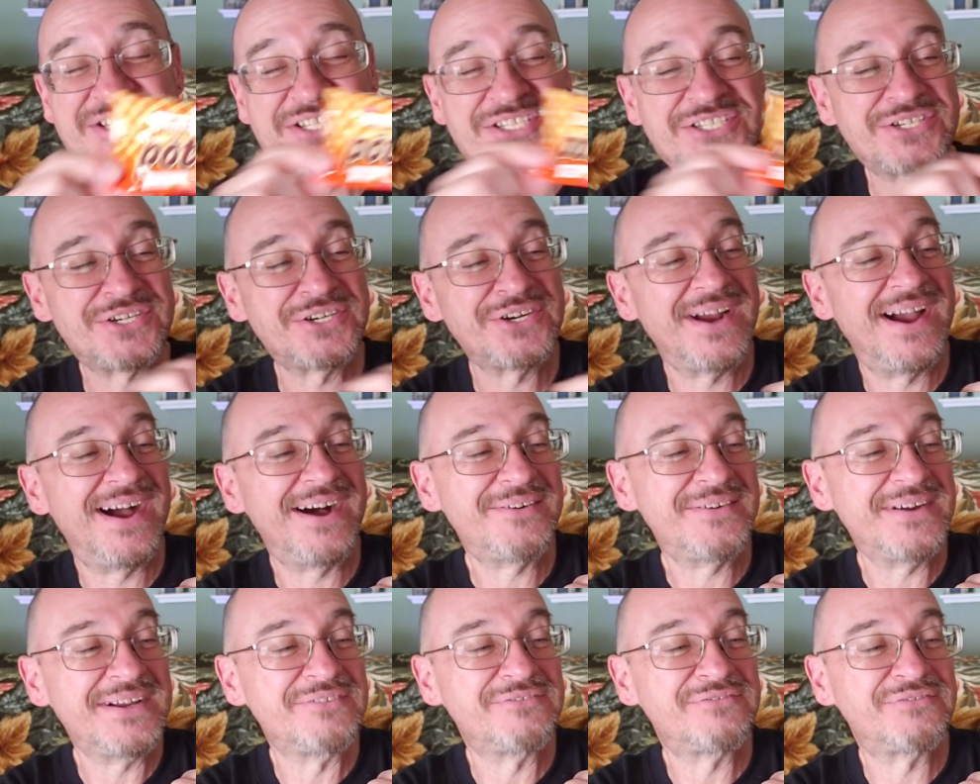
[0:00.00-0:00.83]
sure
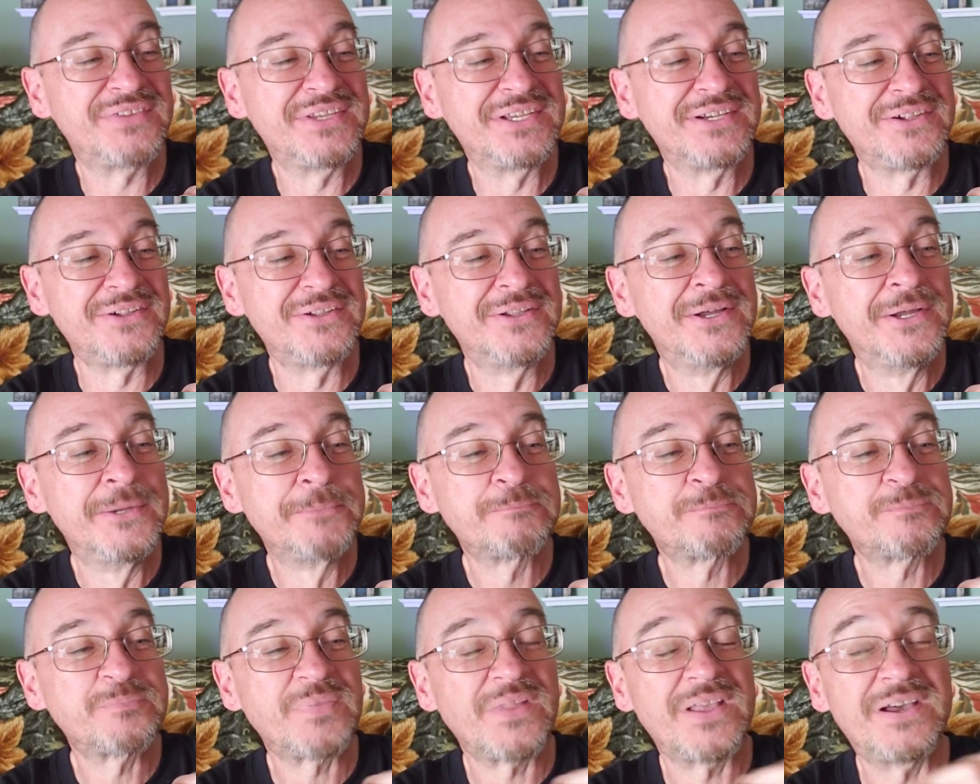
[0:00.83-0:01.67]
how I feel
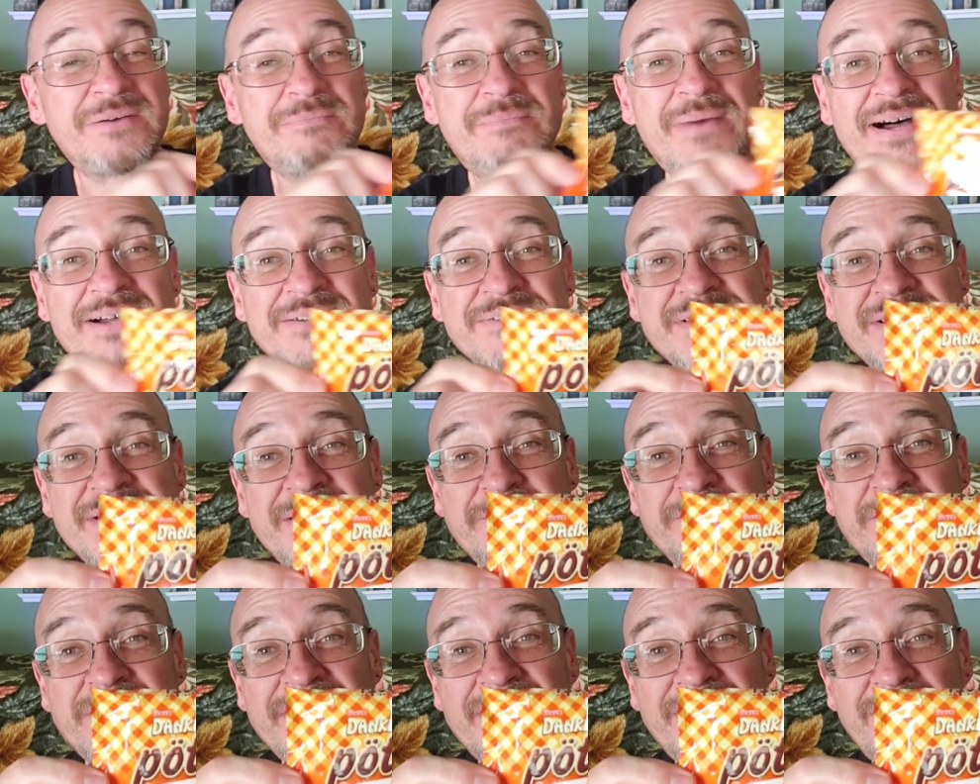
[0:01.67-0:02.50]
about
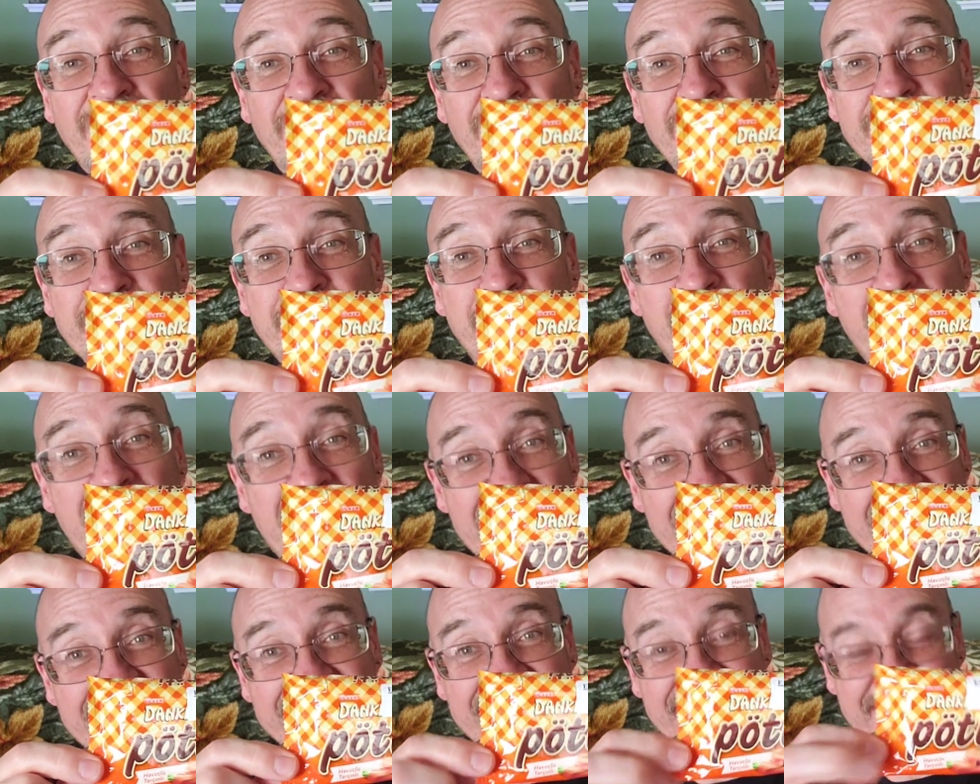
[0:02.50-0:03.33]
something called
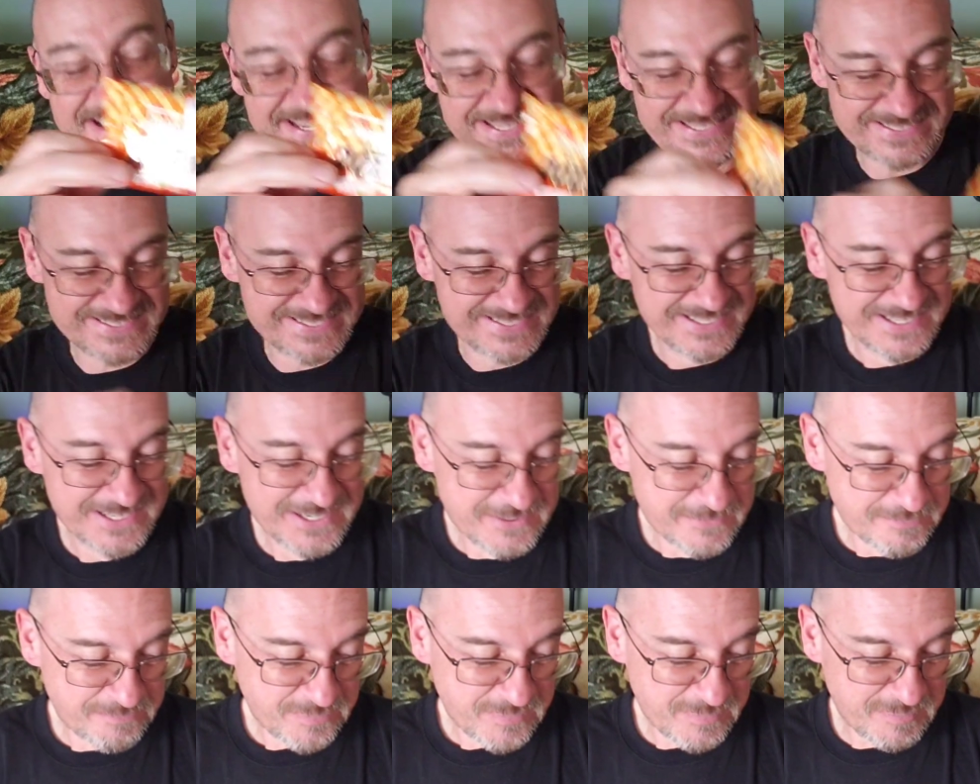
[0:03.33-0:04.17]
potty cakes
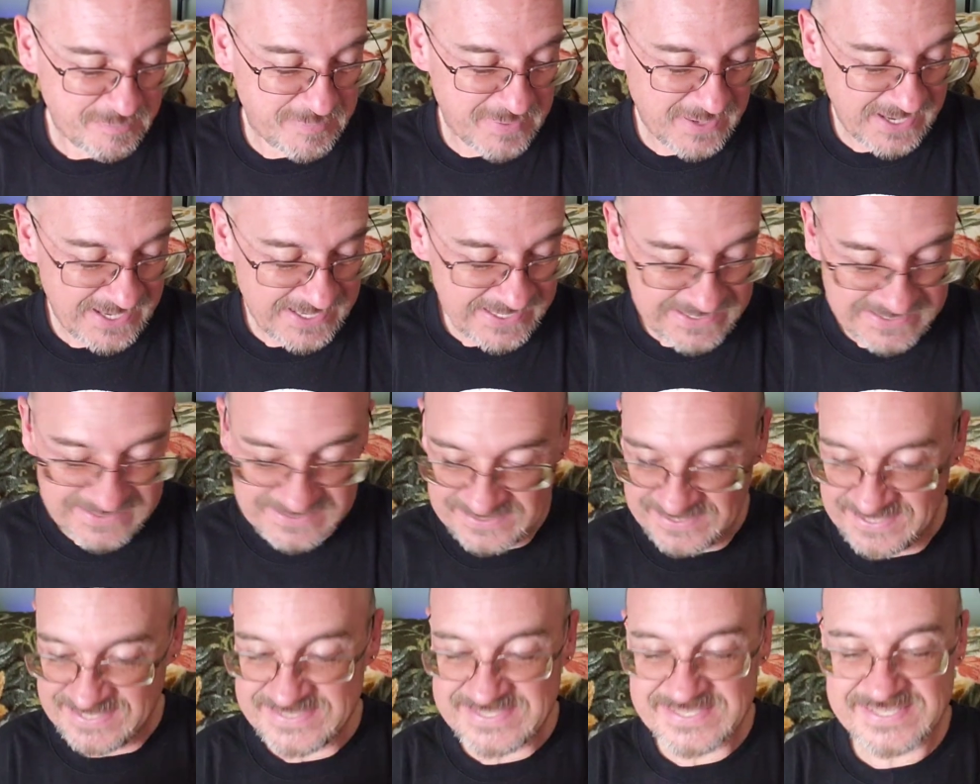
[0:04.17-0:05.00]
but
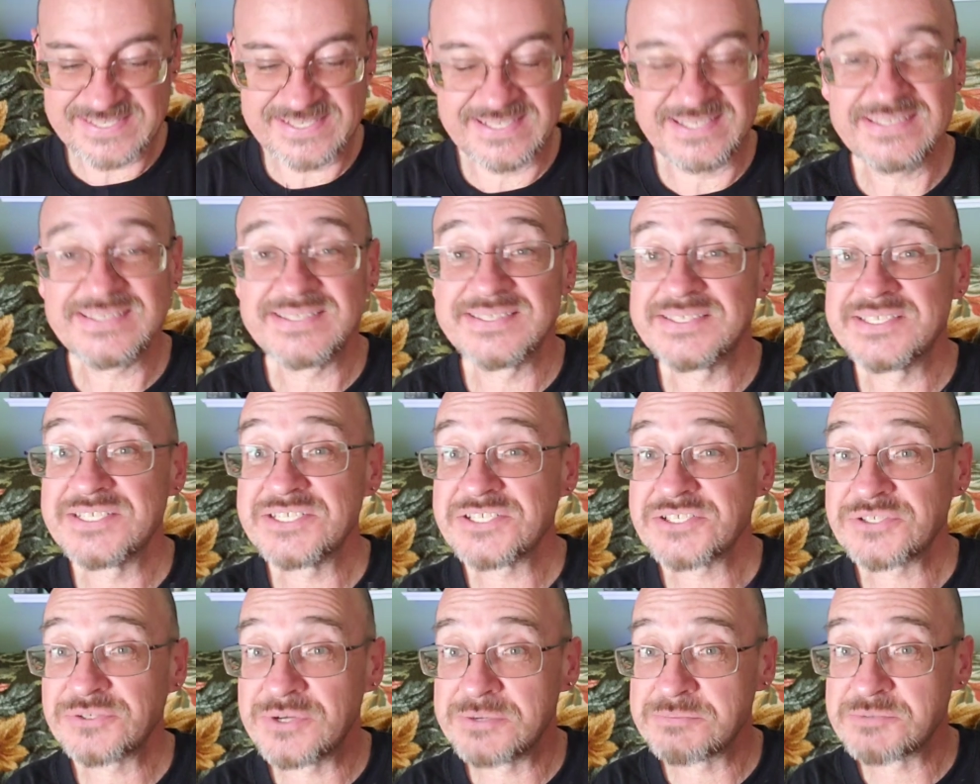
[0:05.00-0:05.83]
let's get the
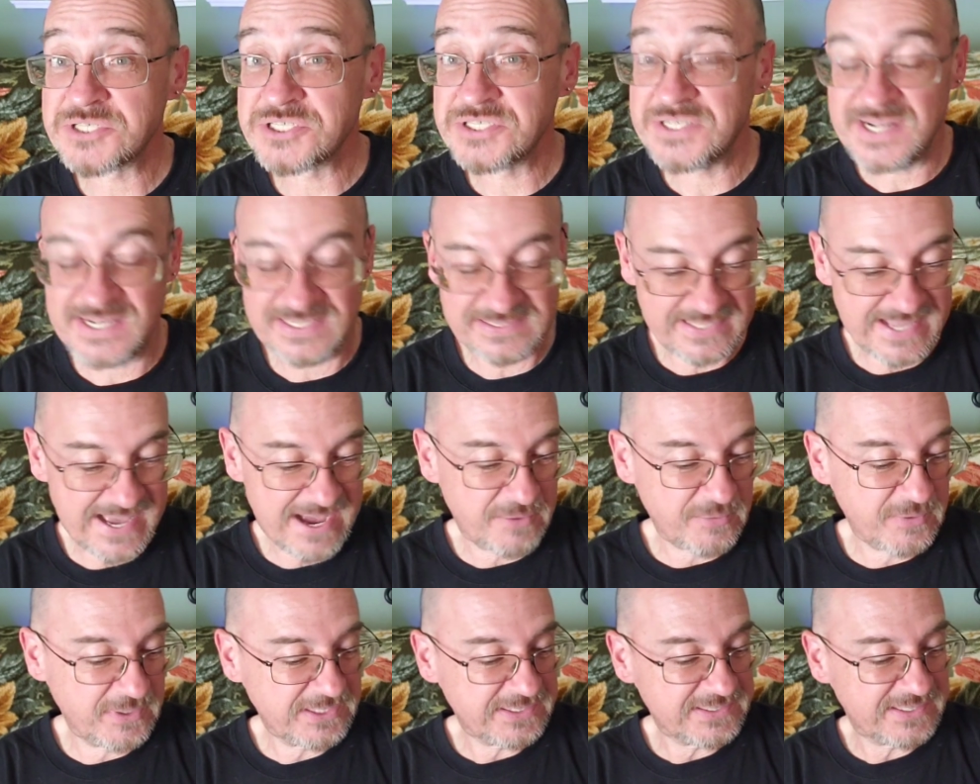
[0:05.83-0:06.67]
description on
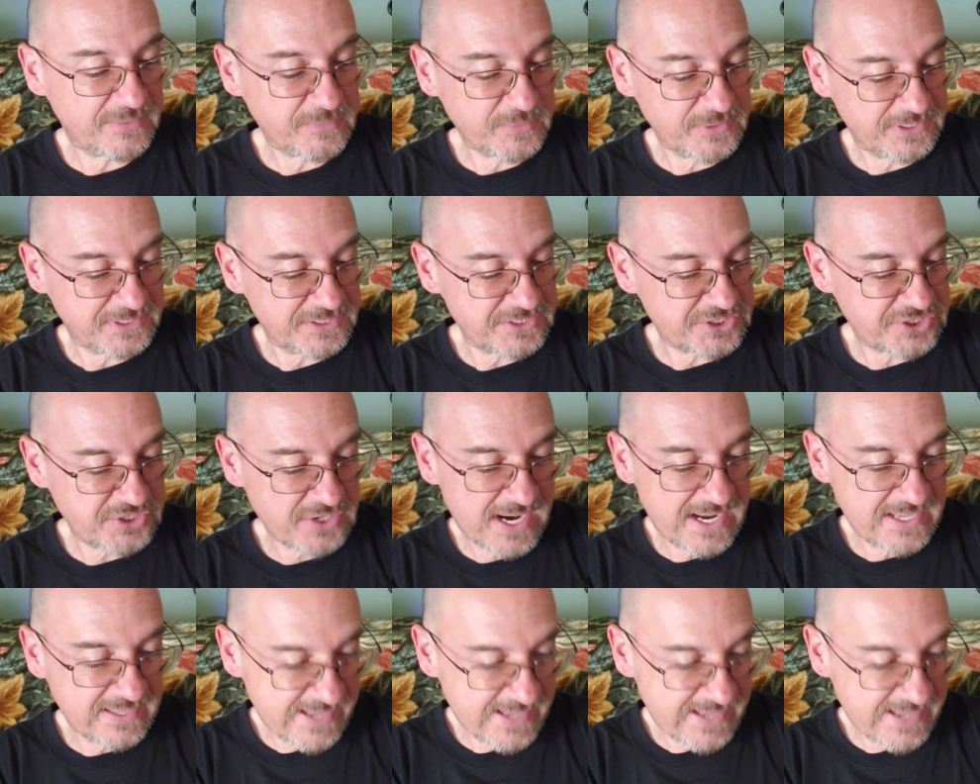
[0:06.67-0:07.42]
that one, and then we're going to try